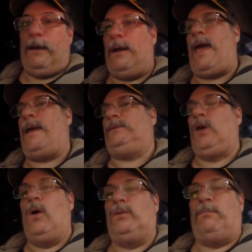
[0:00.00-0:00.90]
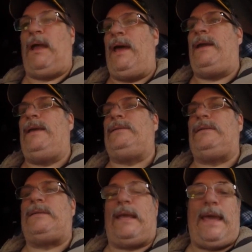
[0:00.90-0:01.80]
Okay, so the plan is
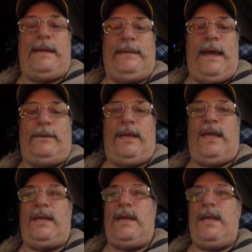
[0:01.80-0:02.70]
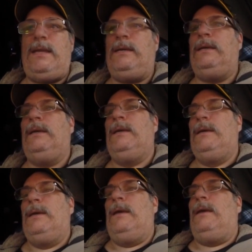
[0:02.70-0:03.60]
is to get down to Indy
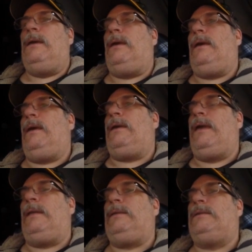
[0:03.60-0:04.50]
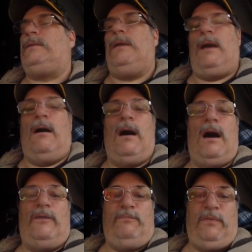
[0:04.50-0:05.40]
and get this thing
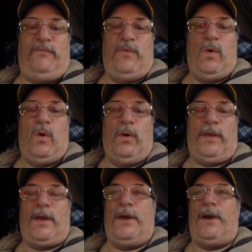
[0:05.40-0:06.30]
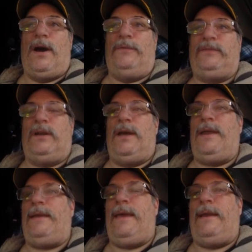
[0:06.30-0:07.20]
off before the cutoff
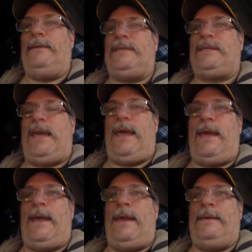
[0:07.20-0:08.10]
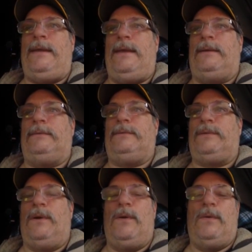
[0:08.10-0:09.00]
tonight and get it scanned in.
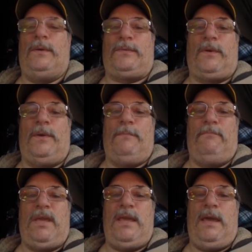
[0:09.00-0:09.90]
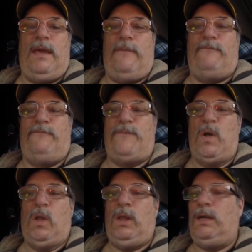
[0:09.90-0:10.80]
So it's going to be a
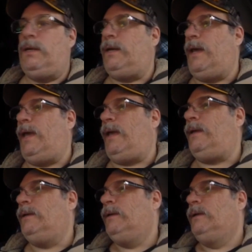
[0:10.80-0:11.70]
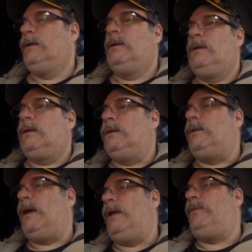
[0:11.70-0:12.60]
full day. And
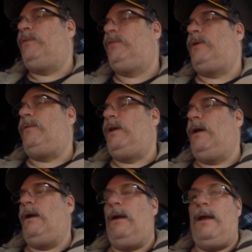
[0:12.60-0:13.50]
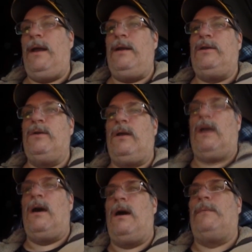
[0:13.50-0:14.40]
we got 792
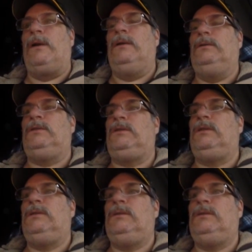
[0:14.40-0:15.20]
kilometers.